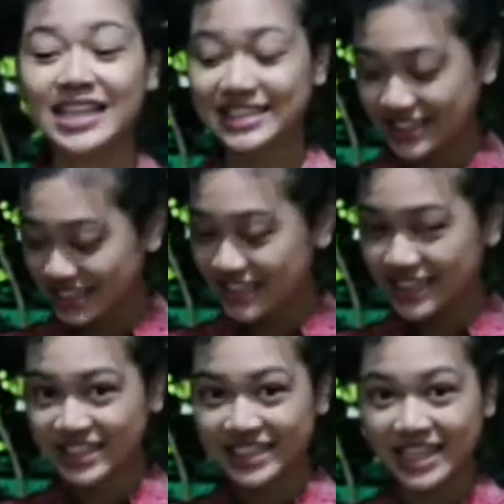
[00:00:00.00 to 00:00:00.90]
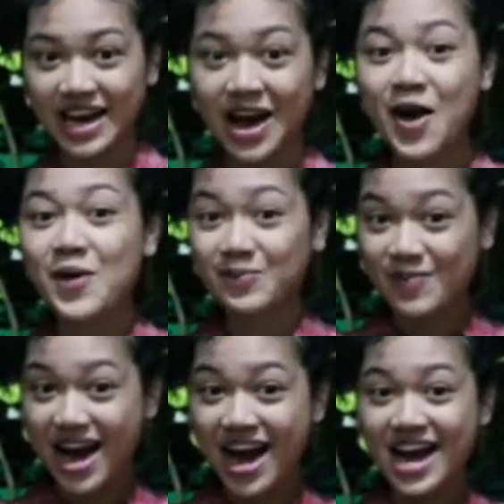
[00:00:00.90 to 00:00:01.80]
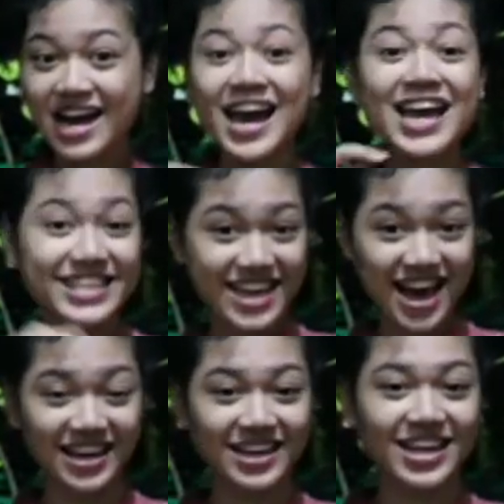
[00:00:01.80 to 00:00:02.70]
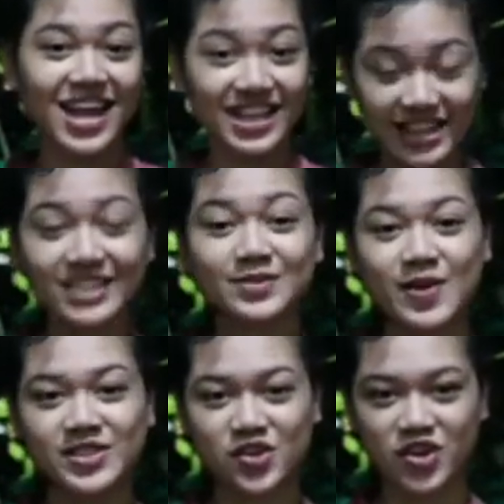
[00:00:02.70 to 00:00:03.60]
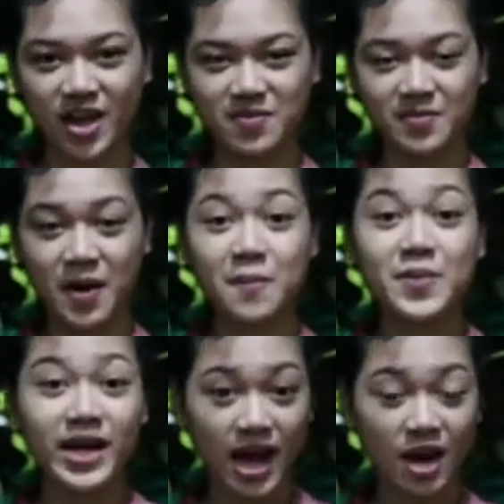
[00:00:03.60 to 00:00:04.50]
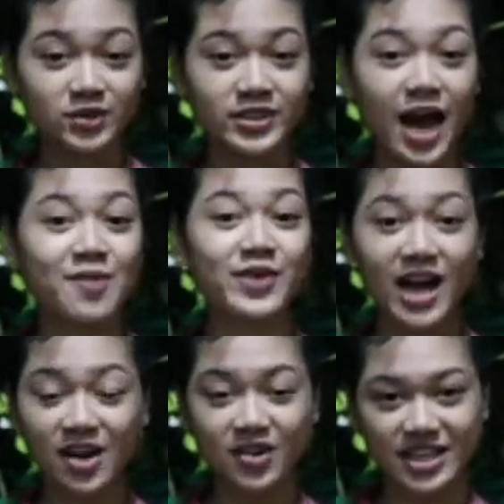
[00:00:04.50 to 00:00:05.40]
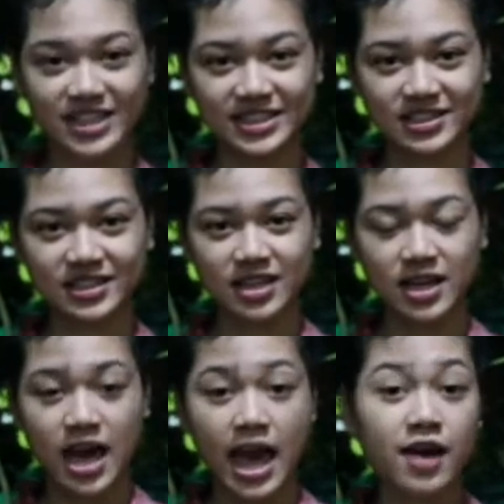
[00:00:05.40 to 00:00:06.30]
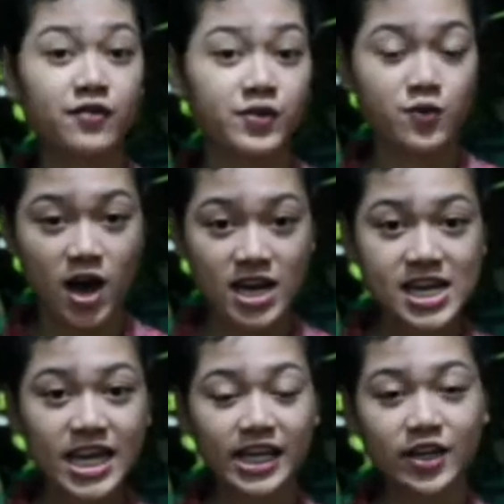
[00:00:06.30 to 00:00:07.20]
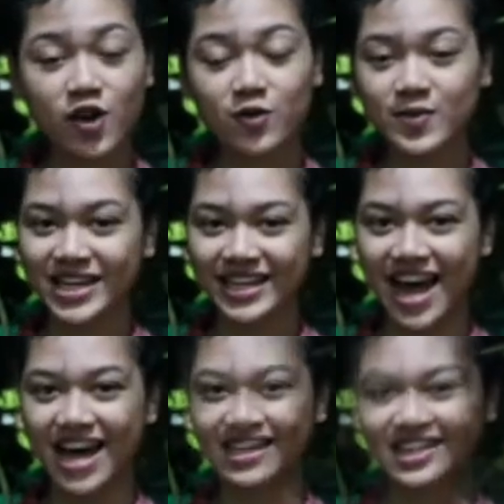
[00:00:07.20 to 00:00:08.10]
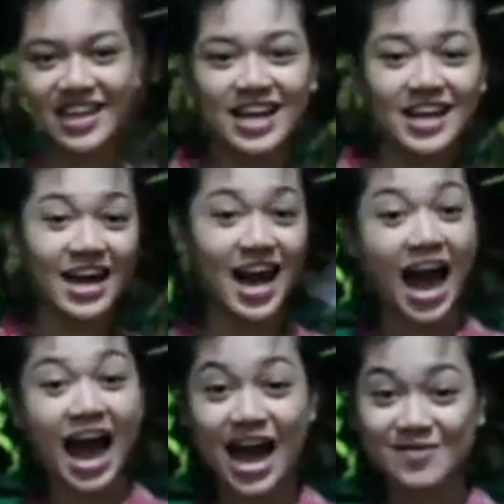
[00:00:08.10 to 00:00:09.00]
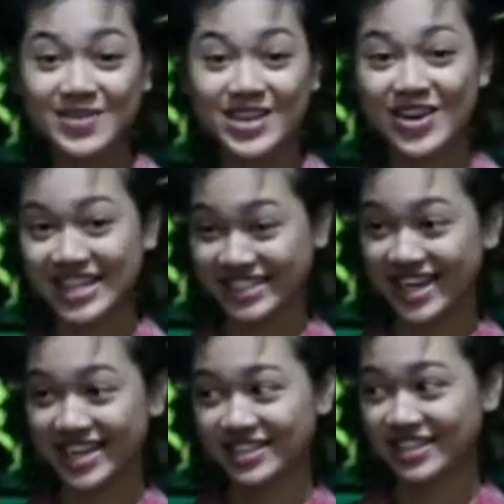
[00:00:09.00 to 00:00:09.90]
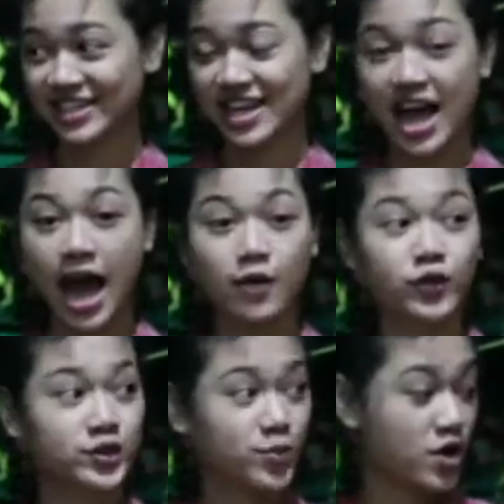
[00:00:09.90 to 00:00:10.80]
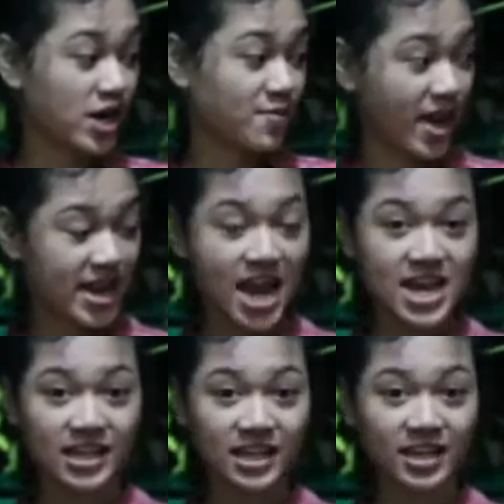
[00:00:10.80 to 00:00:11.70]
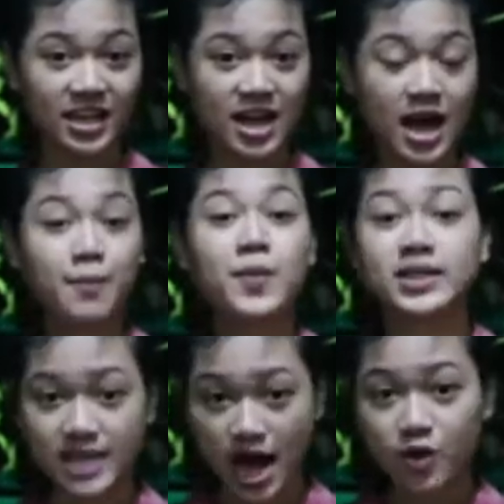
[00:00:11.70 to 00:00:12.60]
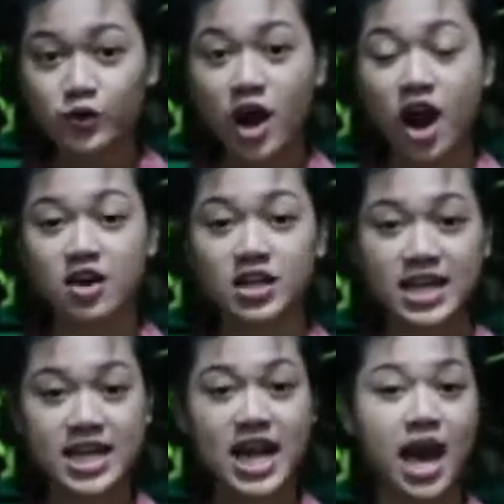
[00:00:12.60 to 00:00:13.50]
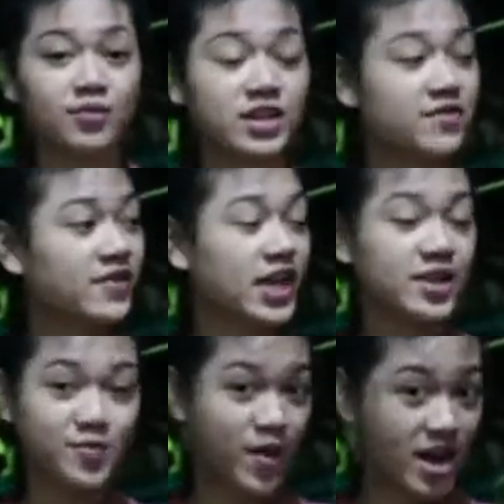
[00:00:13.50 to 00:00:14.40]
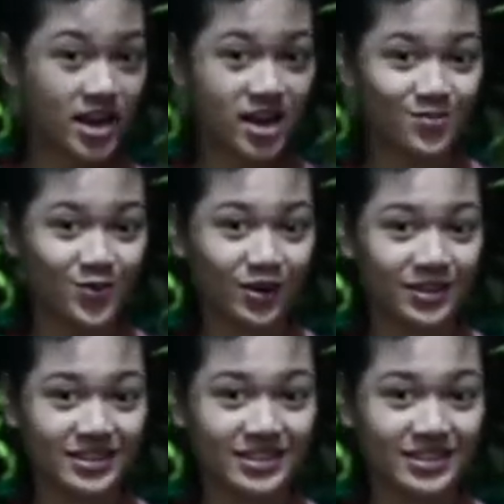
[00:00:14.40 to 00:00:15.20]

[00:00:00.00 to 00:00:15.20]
Se ba yang. That is my surname because I'm Karonese. Everyone can call me Kla. I'm Indonesian. I was born in Medan, but now currently living in the Bandar Lampung.